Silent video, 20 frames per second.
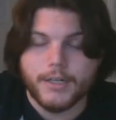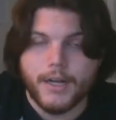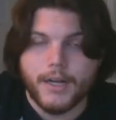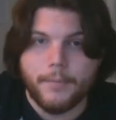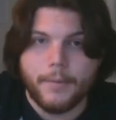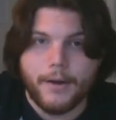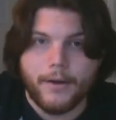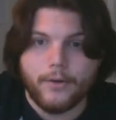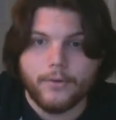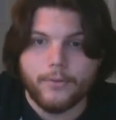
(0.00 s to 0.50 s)

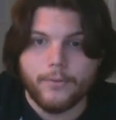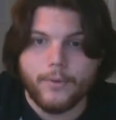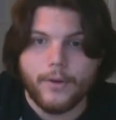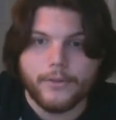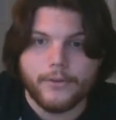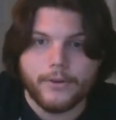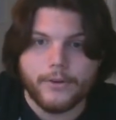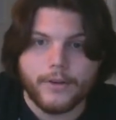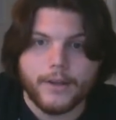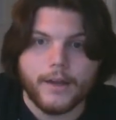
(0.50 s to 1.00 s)
about
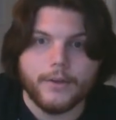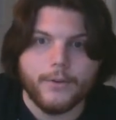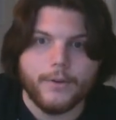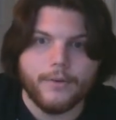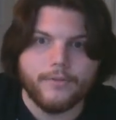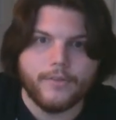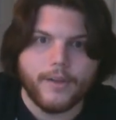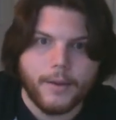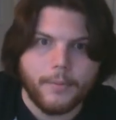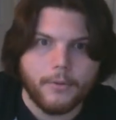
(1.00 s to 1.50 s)
whether or not you
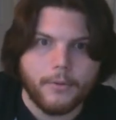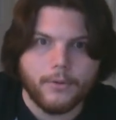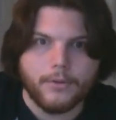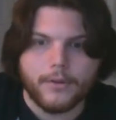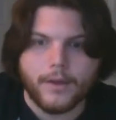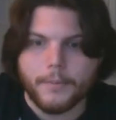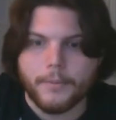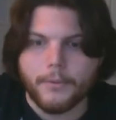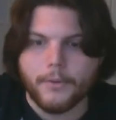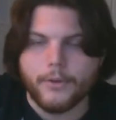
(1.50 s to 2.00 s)
have
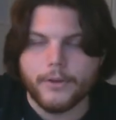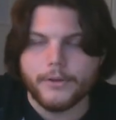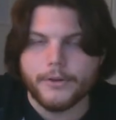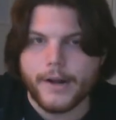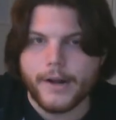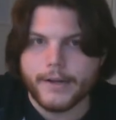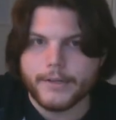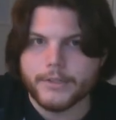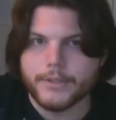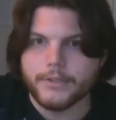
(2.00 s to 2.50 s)
dipole-dipole
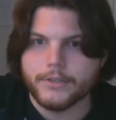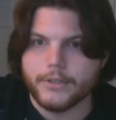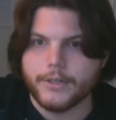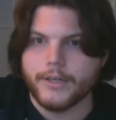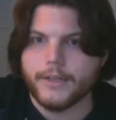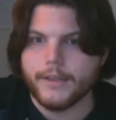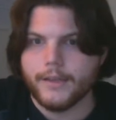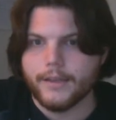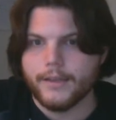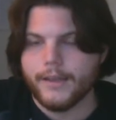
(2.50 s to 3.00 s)
interactions or
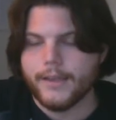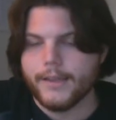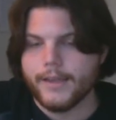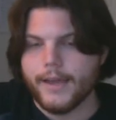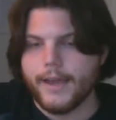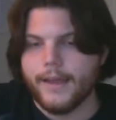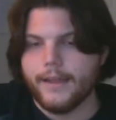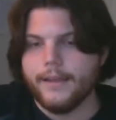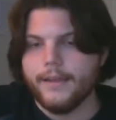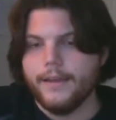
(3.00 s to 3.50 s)
anything like
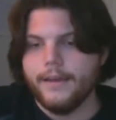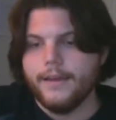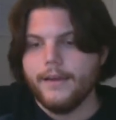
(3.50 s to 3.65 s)
that.